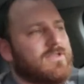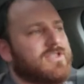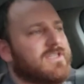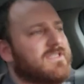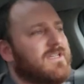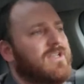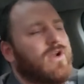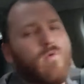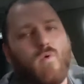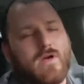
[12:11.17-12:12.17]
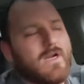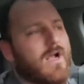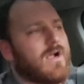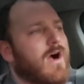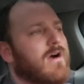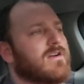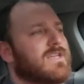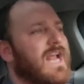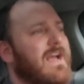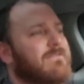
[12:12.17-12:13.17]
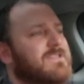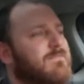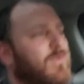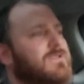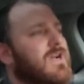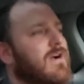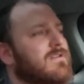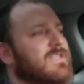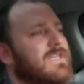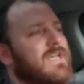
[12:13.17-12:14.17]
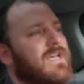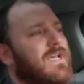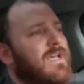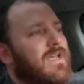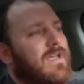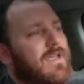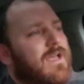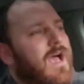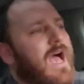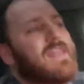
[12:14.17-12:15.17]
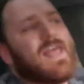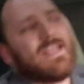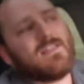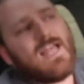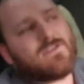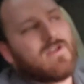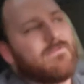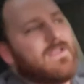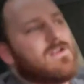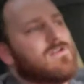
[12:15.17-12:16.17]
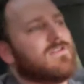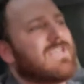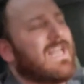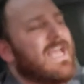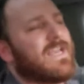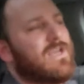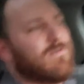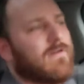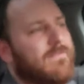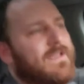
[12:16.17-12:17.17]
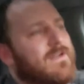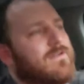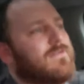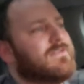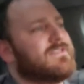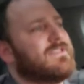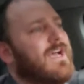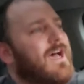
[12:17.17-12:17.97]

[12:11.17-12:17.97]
just, you know, working on cars and having sports cars. And I like electric vehicles. I like newer vehicles.